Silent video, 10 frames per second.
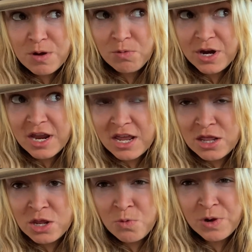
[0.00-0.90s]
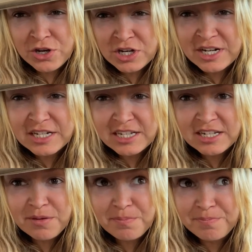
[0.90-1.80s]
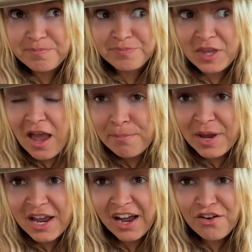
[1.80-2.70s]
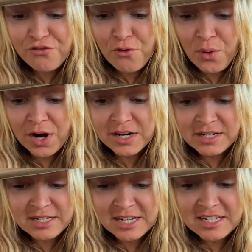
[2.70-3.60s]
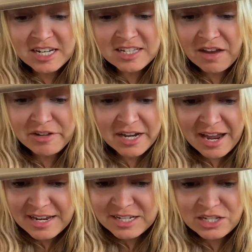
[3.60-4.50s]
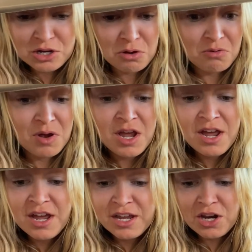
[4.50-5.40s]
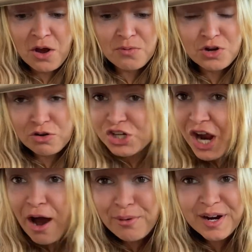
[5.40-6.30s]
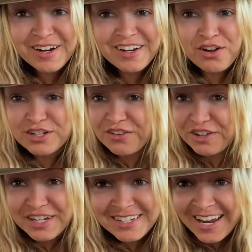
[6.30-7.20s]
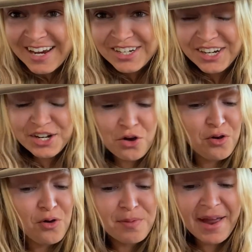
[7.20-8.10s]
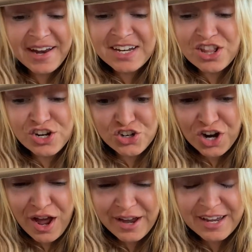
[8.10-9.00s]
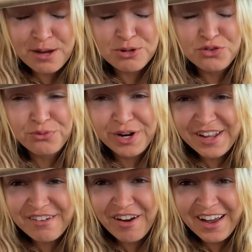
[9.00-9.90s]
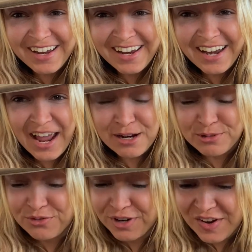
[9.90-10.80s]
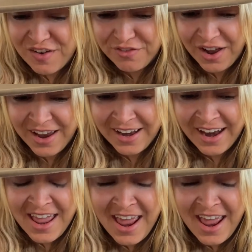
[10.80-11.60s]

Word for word: were in the wilderness camping for 6 to 7 days. So, you know, no shower, no civilization, no going back to the truck. It was really rugged and it was really fun.